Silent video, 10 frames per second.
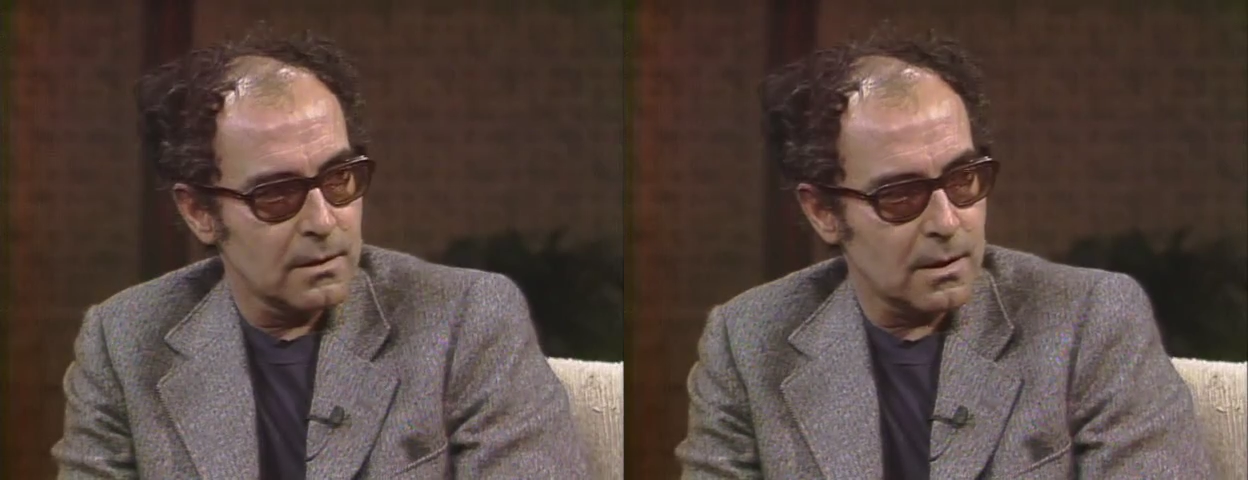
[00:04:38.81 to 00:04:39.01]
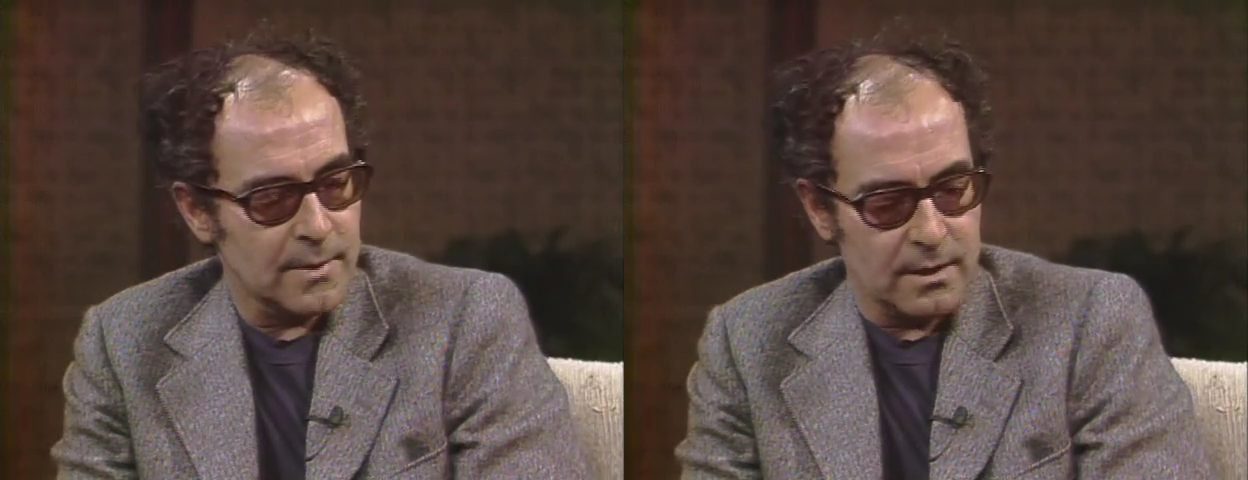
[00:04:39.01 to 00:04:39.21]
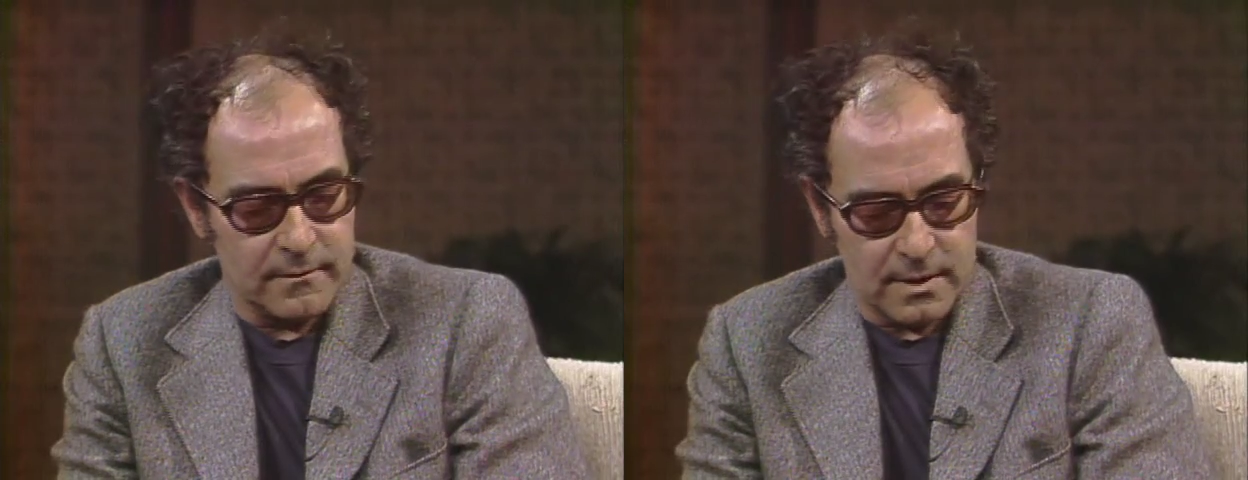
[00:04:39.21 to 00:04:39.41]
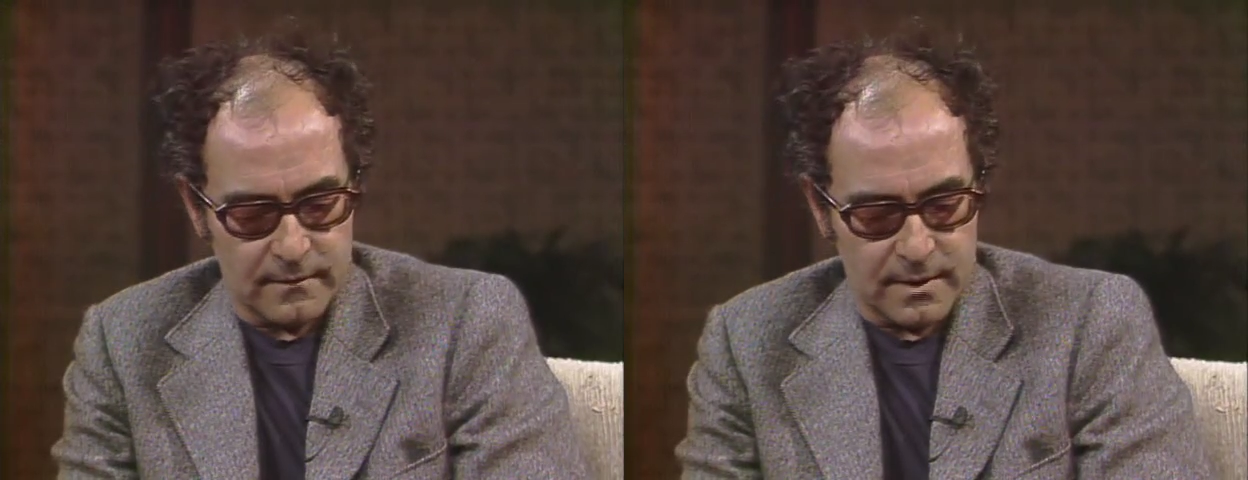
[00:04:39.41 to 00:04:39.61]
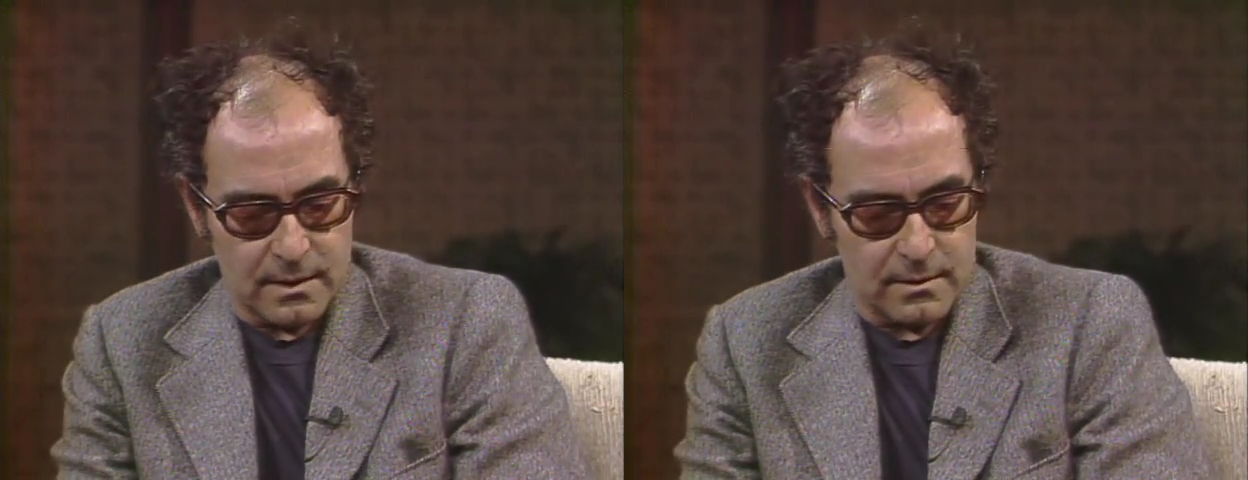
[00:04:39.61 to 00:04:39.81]
I mean, even
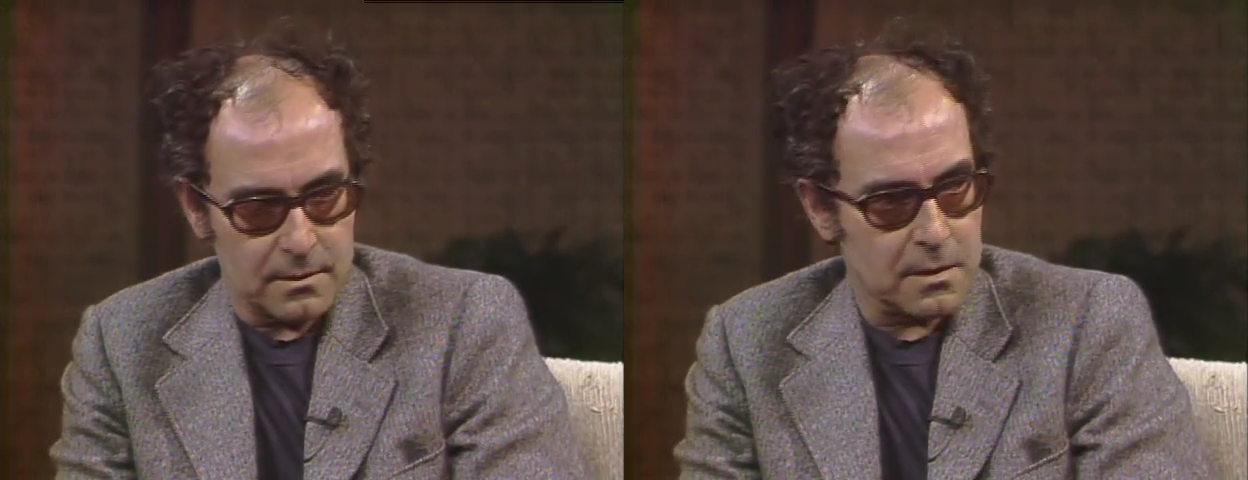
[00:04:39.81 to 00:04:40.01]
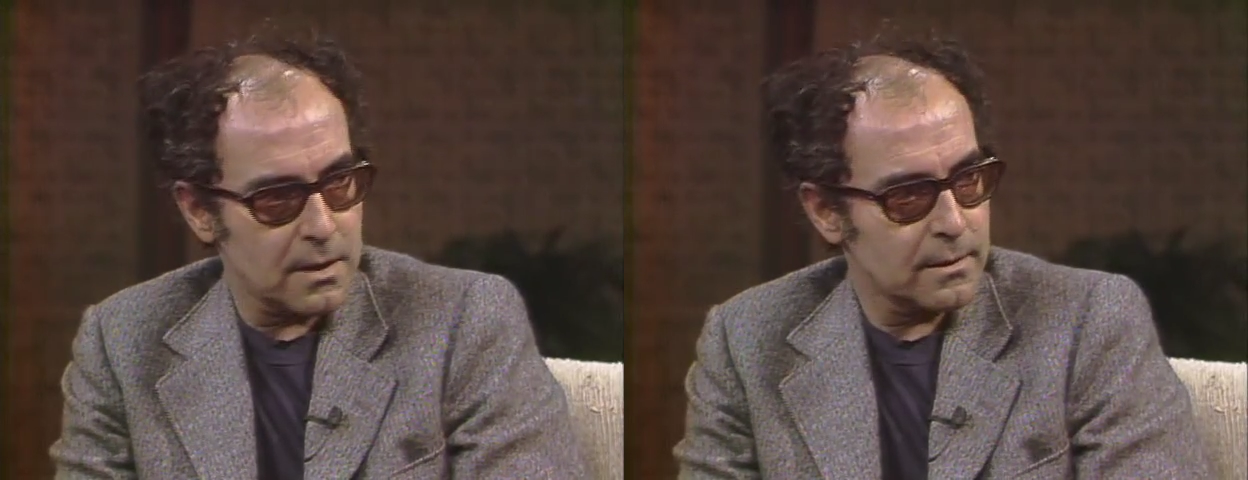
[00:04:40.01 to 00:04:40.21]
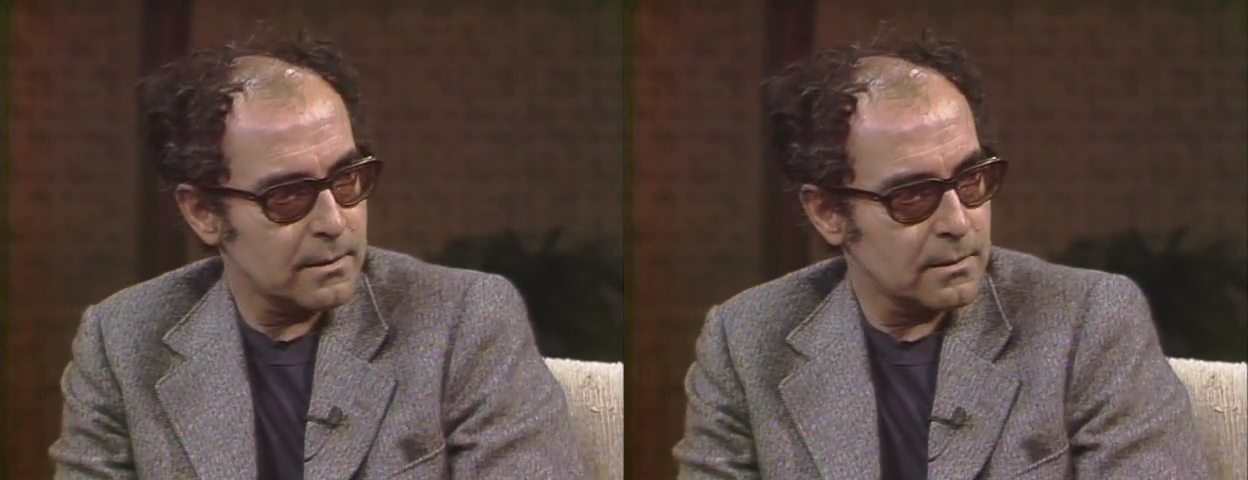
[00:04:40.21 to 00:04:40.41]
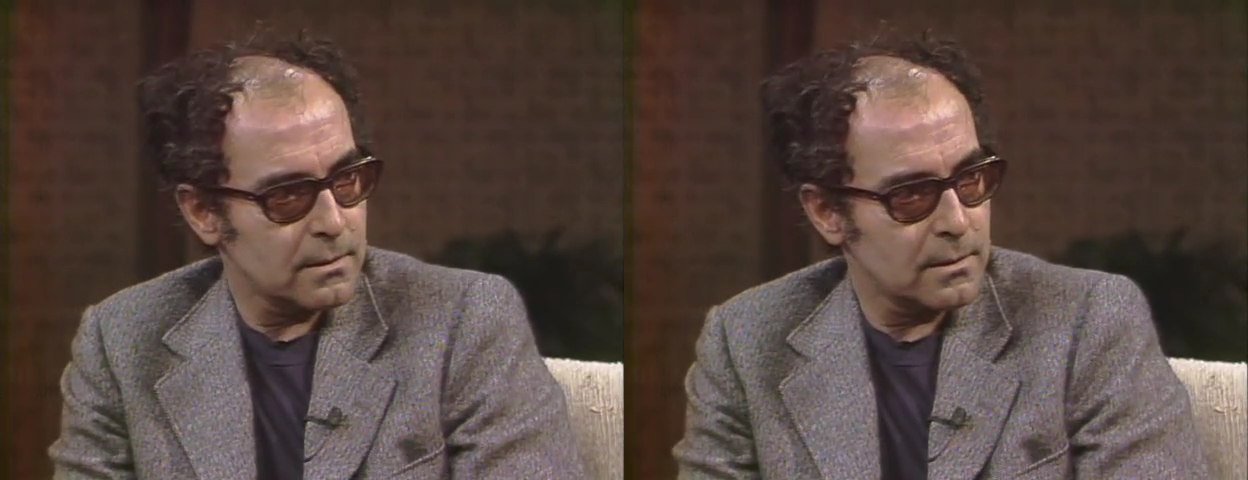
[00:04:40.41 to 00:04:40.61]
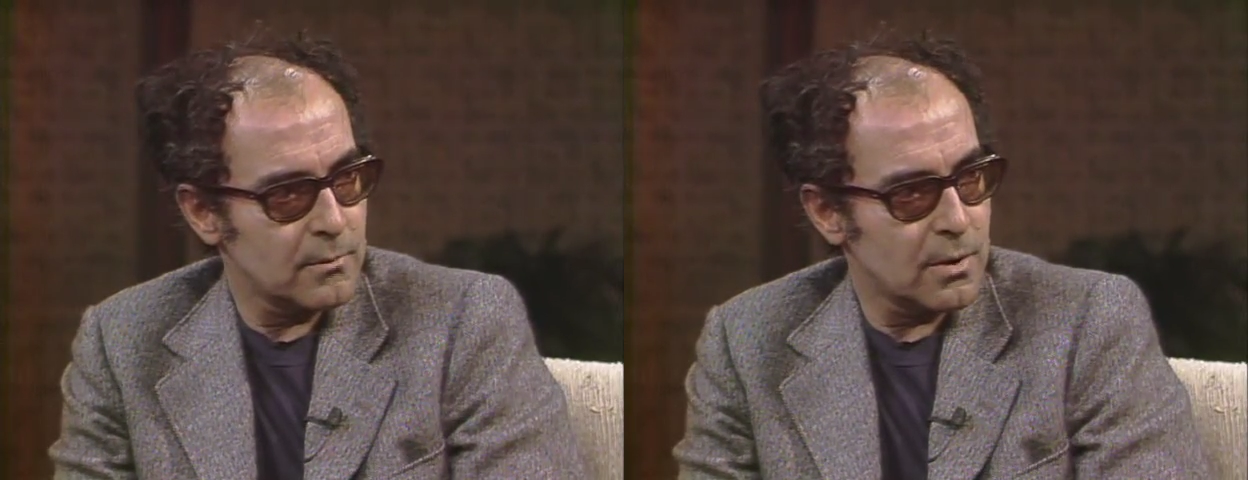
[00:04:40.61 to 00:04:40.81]
having just a
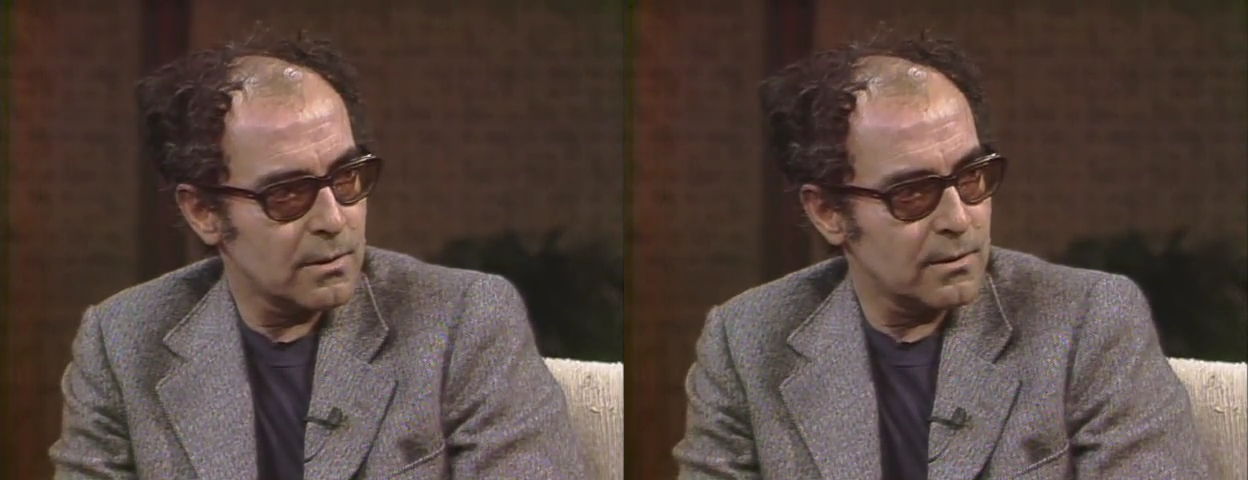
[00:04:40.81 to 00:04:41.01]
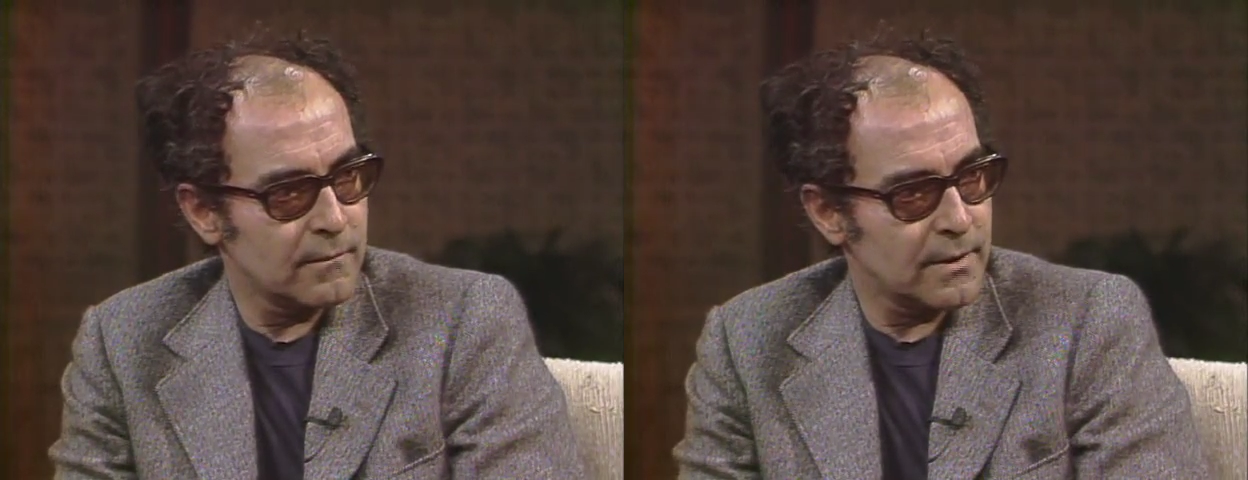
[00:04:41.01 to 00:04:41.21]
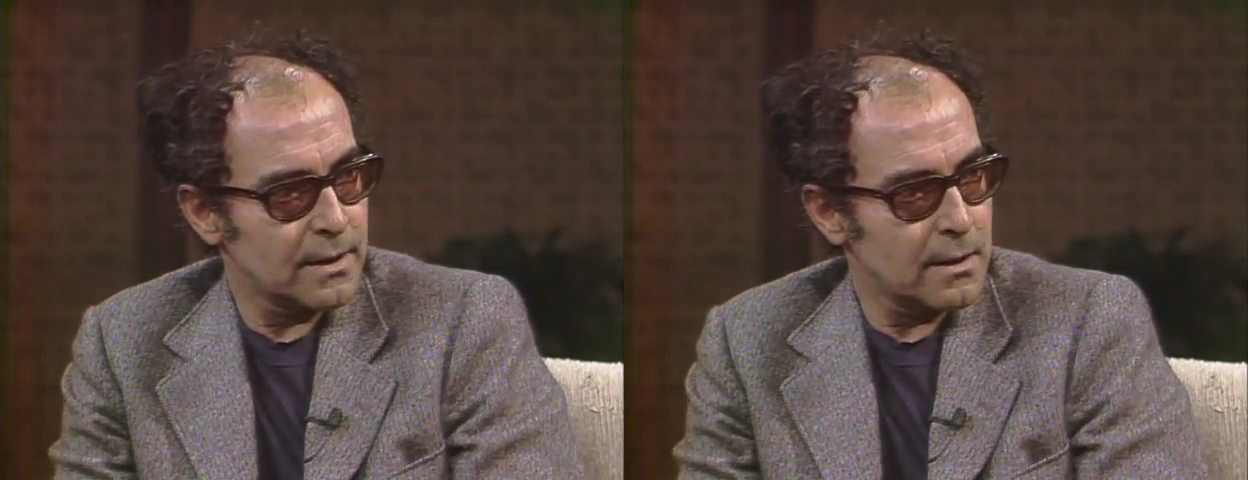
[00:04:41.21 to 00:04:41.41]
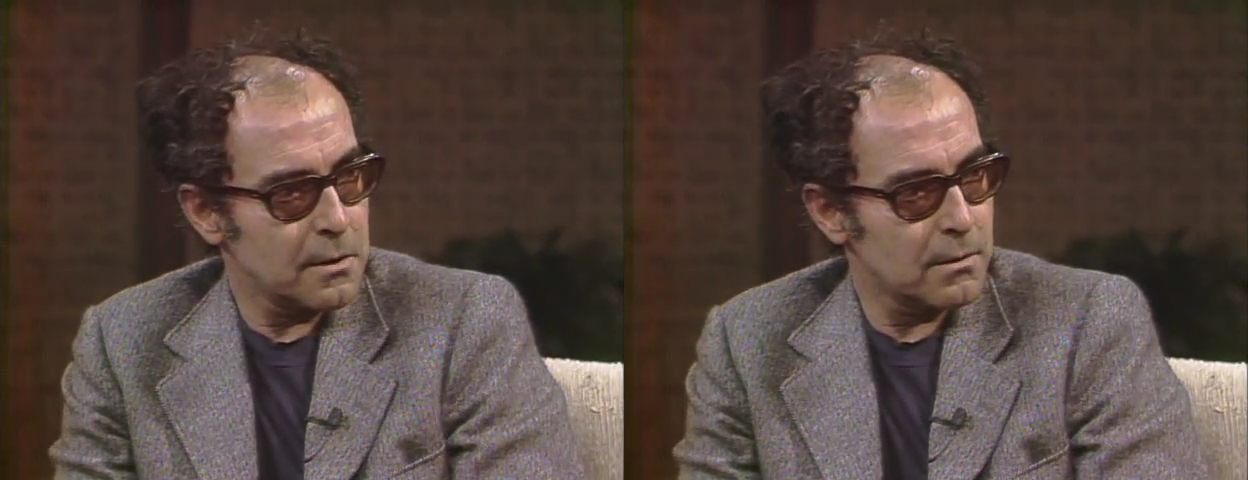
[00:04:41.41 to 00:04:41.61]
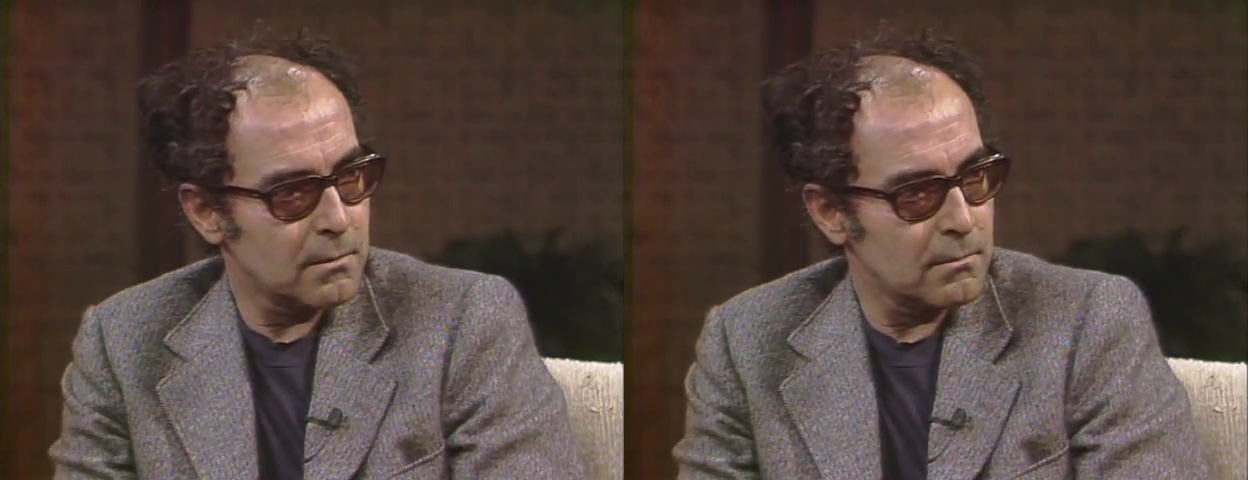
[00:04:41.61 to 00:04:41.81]
small
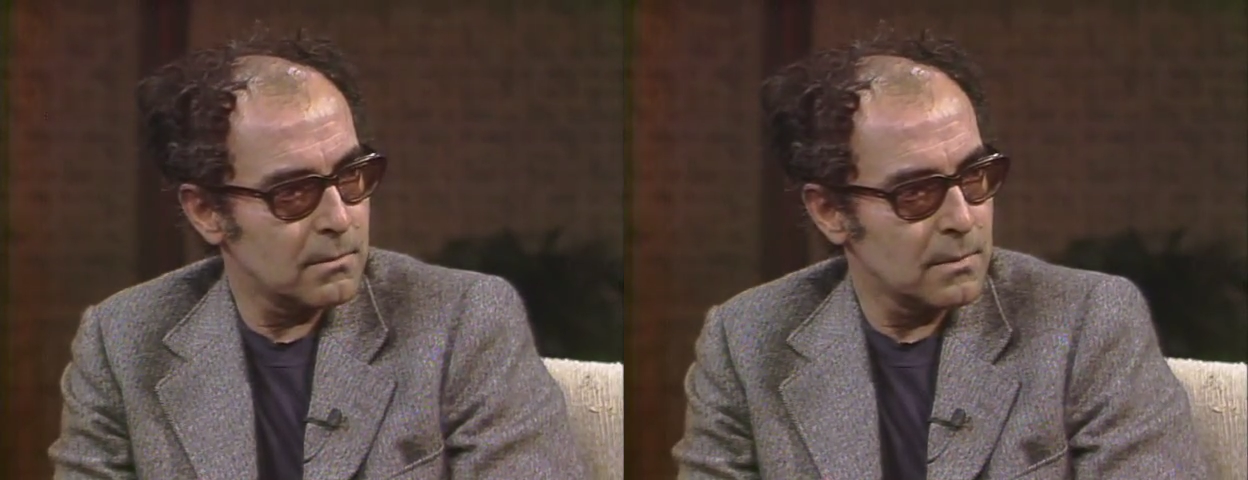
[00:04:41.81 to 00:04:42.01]
conversation,